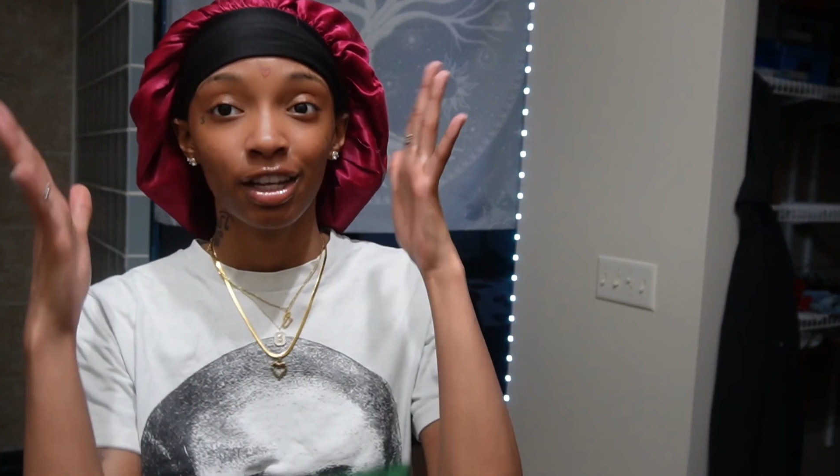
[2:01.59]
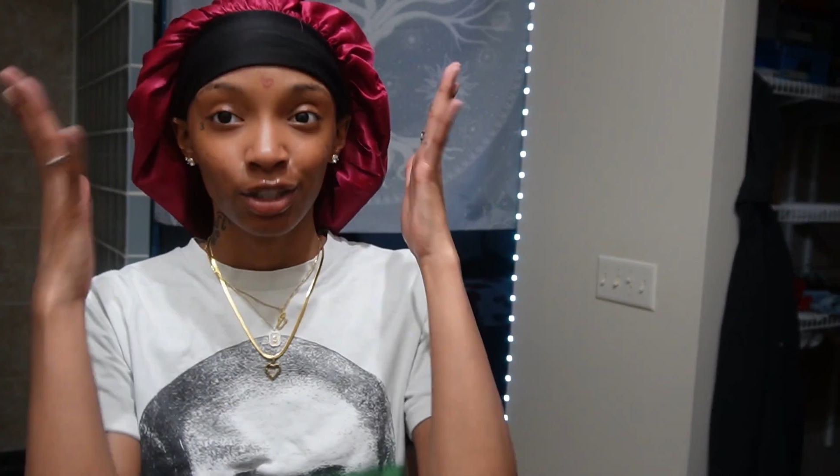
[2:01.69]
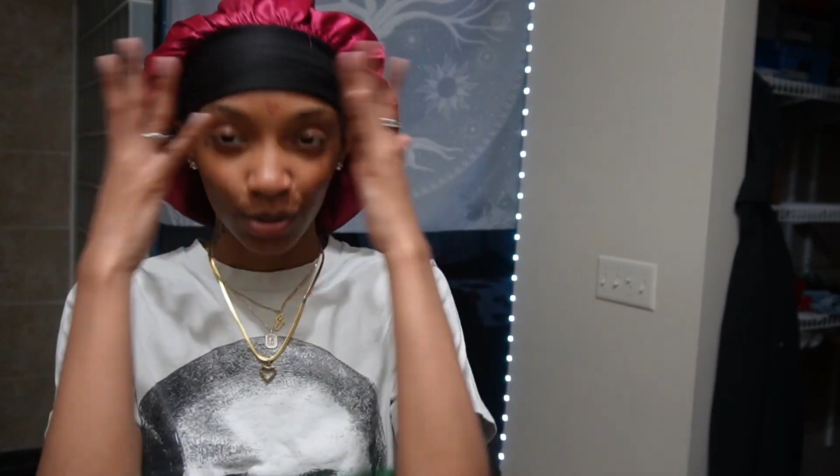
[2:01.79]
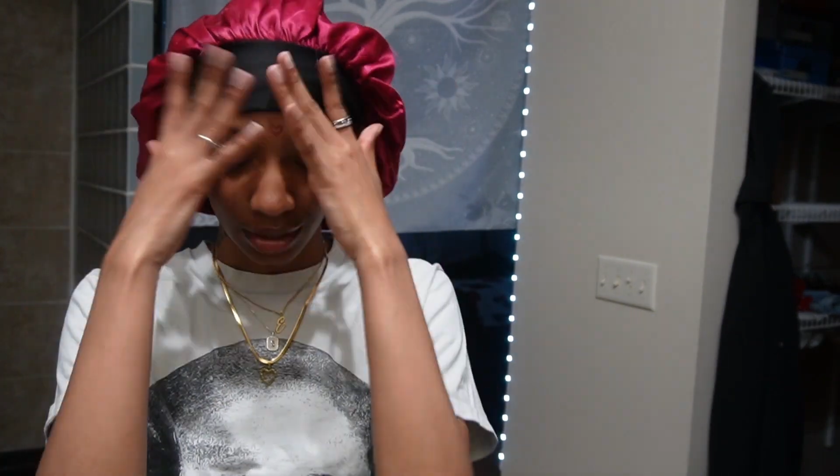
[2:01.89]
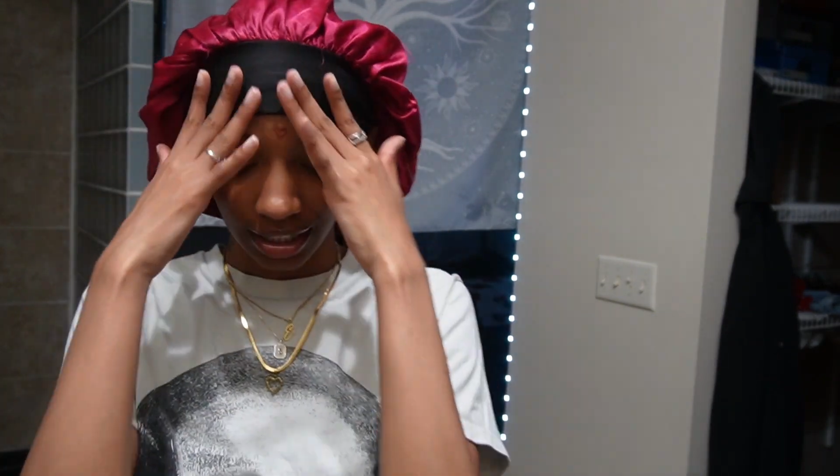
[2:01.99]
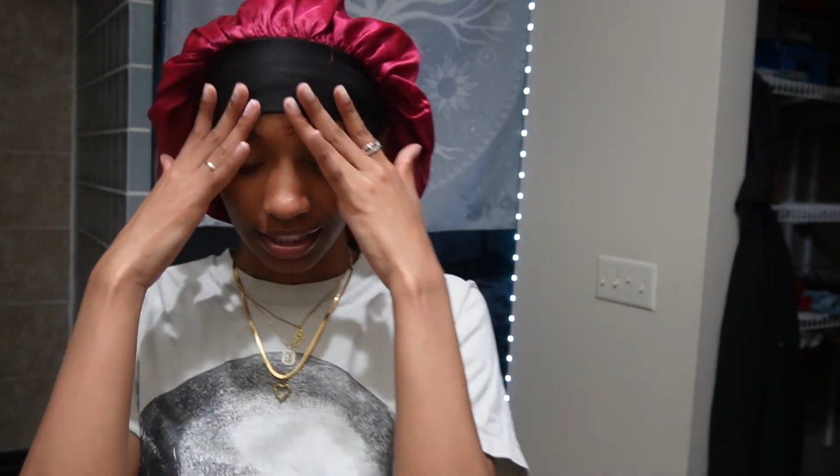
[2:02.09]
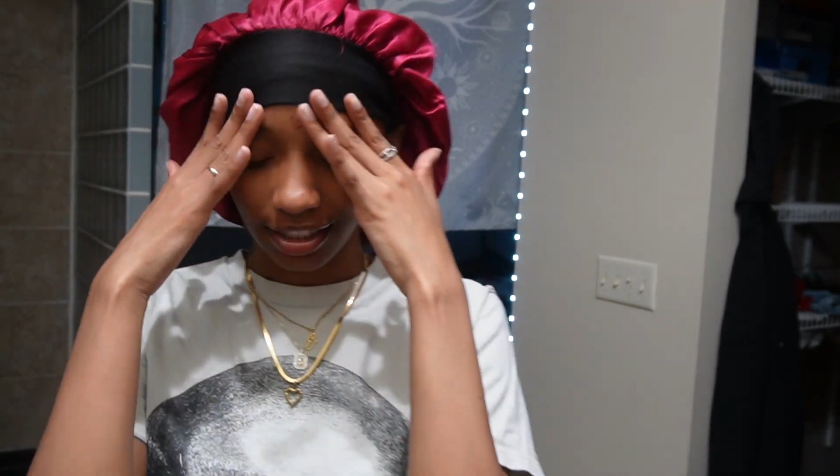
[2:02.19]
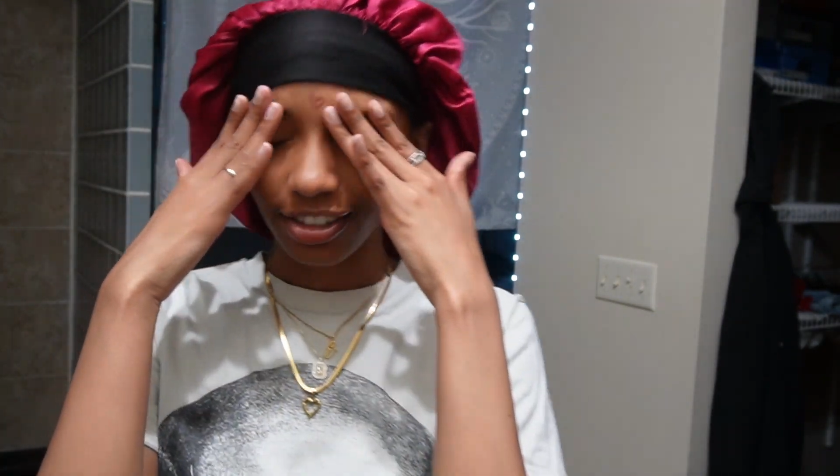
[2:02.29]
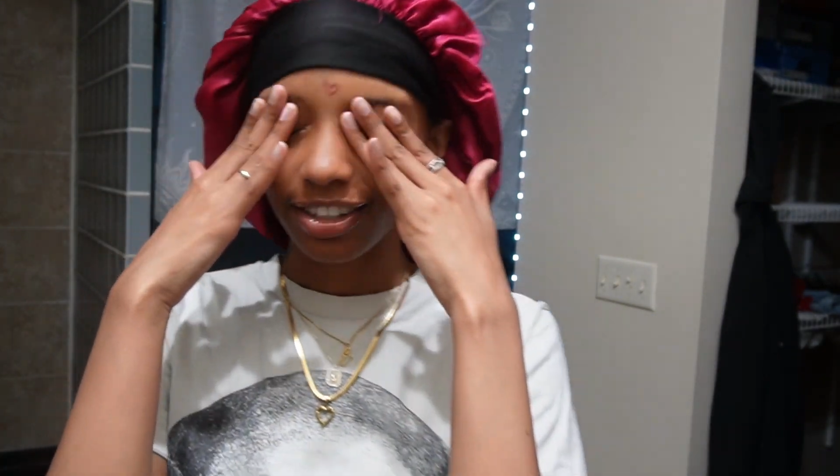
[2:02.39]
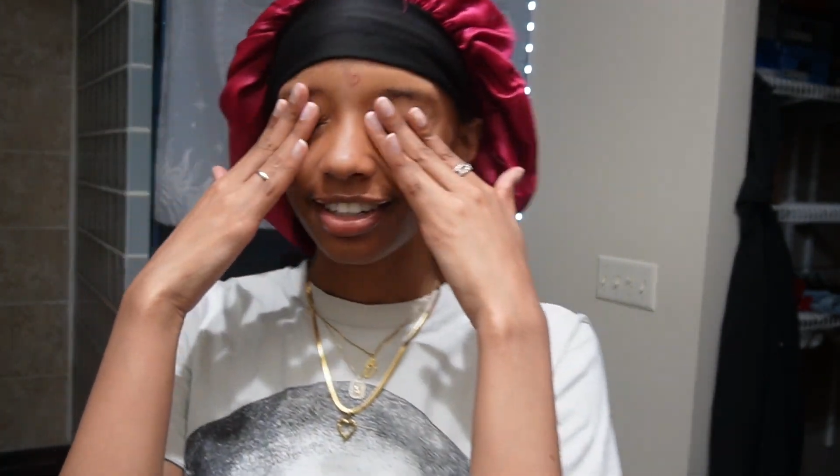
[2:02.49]
So yeah,
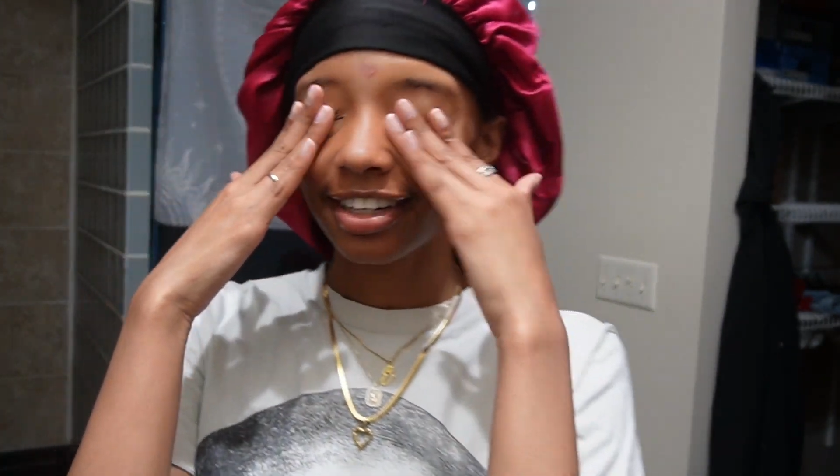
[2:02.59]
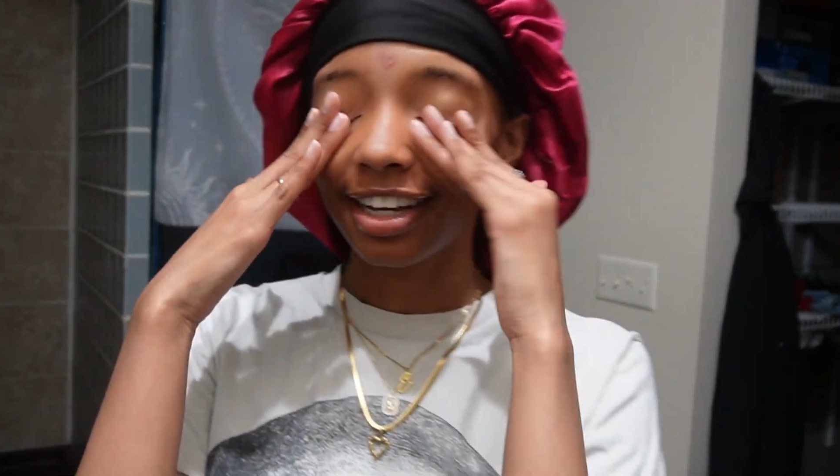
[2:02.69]
y'all.